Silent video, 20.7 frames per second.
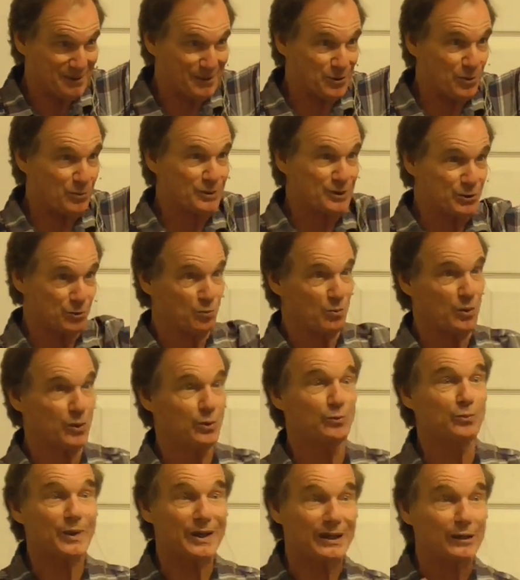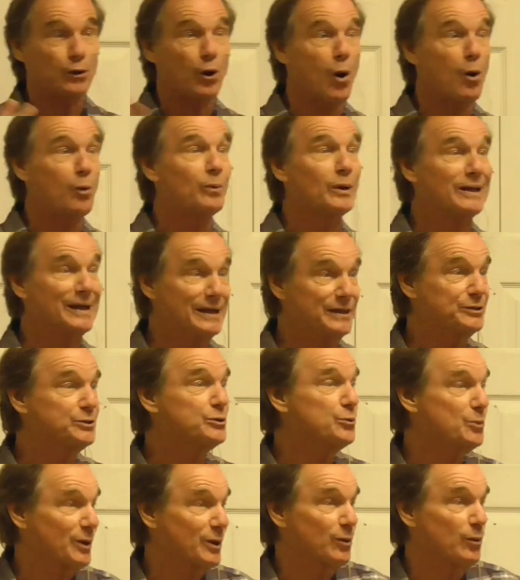So it's a word we can all relate
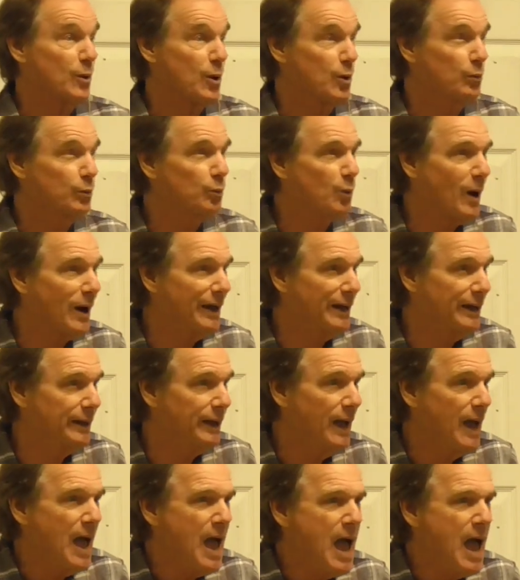to in our own way.